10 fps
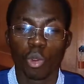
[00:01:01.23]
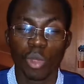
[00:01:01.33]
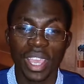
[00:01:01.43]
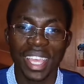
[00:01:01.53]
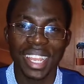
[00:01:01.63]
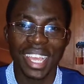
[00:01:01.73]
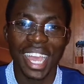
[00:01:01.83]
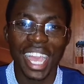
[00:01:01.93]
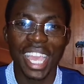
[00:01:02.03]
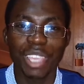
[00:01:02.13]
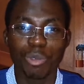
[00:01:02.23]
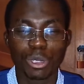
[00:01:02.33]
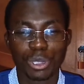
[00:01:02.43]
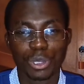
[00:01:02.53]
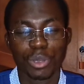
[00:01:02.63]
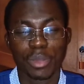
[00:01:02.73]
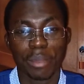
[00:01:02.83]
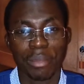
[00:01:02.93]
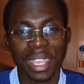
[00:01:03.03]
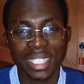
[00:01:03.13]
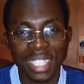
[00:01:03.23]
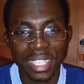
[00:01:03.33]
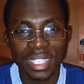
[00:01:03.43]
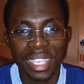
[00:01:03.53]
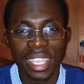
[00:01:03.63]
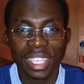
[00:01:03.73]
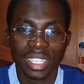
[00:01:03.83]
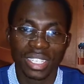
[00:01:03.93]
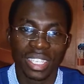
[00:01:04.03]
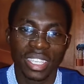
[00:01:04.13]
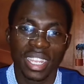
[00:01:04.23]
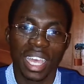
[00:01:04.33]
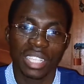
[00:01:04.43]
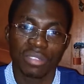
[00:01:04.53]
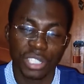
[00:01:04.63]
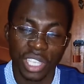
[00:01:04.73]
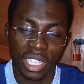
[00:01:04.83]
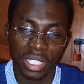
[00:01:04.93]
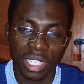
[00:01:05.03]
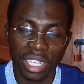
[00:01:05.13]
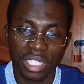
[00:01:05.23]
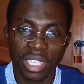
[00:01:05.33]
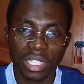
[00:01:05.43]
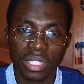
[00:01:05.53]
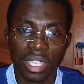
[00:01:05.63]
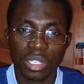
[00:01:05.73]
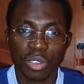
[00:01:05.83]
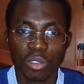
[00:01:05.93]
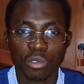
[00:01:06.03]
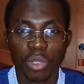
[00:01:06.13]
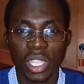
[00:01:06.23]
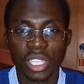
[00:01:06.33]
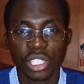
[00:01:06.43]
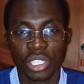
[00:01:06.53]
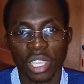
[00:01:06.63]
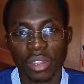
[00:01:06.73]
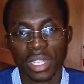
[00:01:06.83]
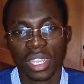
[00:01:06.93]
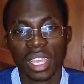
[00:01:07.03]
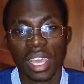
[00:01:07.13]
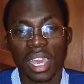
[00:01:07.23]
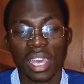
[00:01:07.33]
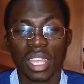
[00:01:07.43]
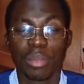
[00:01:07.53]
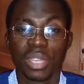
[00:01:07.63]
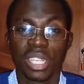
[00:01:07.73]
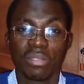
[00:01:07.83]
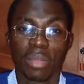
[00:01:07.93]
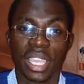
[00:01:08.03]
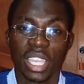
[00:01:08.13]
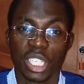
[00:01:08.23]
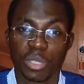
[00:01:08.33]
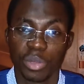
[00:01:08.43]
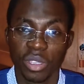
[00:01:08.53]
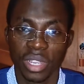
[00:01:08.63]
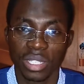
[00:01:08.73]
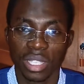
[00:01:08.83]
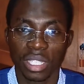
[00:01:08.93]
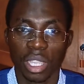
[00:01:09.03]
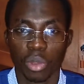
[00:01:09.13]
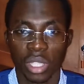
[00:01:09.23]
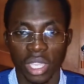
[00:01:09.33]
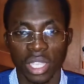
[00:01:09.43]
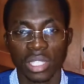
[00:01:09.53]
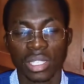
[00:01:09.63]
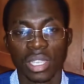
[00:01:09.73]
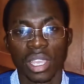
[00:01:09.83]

Well, I want to do my master's in either artificial intelligence and software engineering. And I believe my experience that I will get